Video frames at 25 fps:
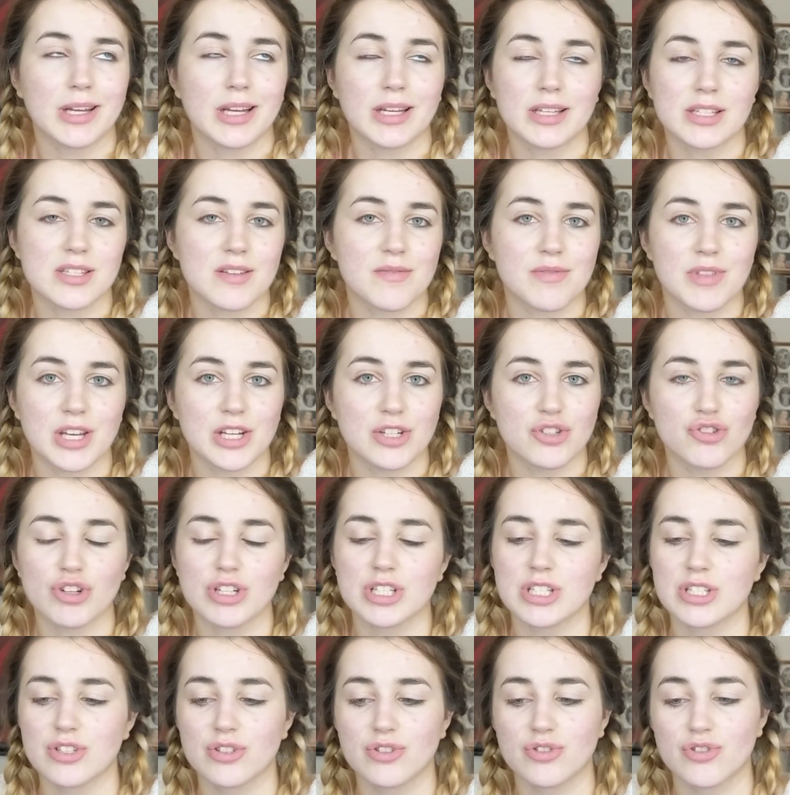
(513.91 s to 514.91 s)
because if they had
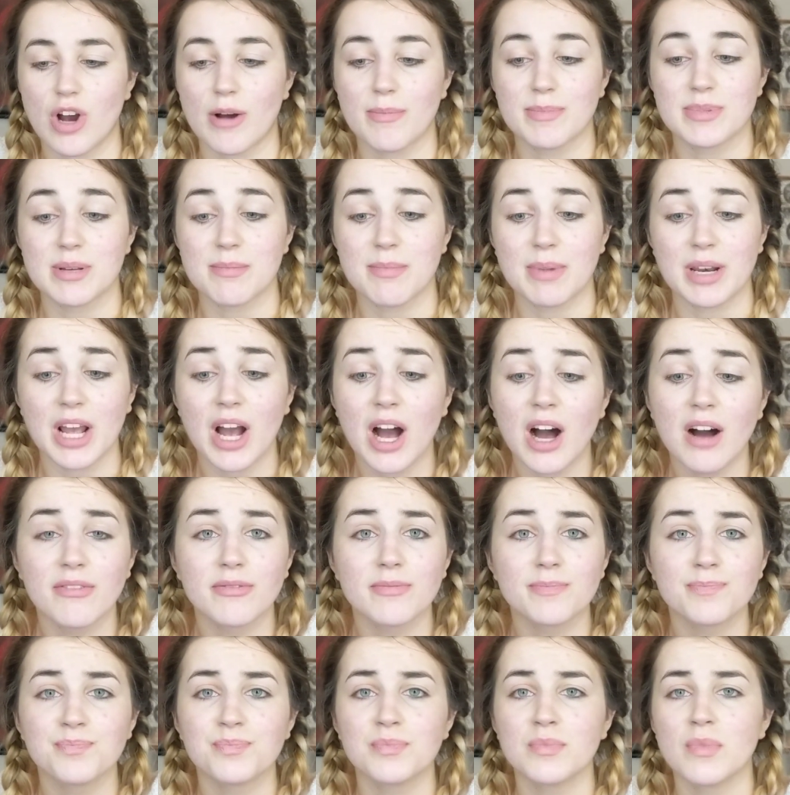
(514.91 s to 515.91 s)
just dropped somebody off.